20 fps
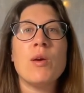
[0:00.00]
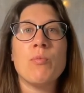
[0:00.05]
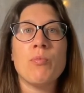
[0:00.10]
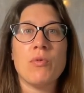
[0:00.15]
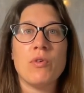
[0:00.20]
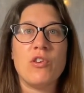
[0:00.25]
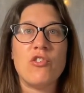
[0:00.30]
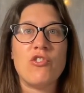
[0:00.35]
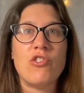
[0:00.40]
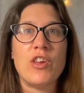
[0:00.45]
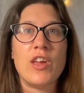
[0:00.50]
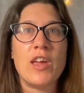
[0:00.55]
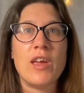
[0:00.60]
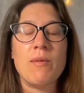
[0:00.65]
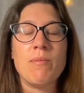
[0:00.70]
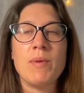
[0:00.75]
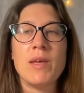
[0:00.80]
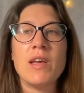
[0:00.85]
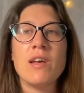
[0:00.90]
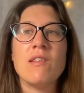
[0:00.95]

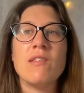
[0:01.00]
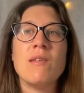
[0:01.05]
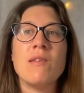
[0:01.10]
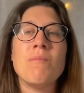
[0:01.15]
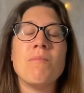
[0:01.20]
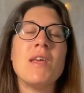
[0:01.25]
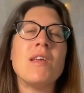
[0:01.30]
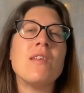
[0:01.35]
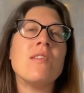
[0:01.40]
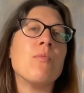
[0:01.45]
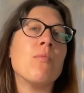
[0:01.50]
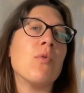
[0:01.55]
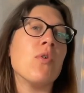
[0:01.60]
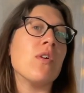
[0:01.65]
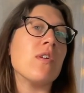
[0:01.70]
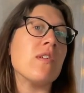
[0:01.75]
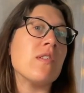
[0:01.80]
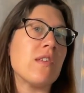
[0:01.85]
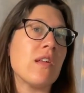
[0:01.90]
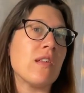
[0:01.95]
appreciate because it makes it
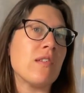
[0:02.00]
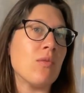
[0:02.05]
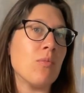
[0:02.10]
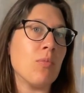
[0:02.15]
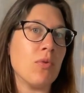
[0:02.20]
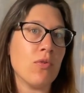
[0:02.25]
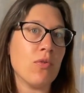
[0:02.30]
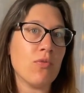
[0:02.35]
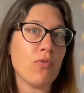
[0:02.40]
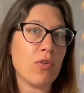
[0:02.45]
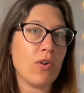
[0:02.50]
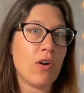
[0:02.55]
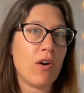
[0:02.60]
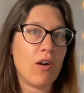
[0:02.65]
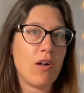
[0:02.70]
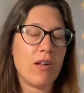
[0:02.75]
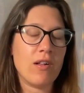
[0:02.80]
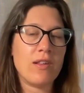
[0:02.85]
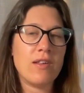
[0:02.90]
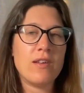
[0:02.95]
more accessible for
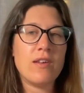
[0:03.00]
all.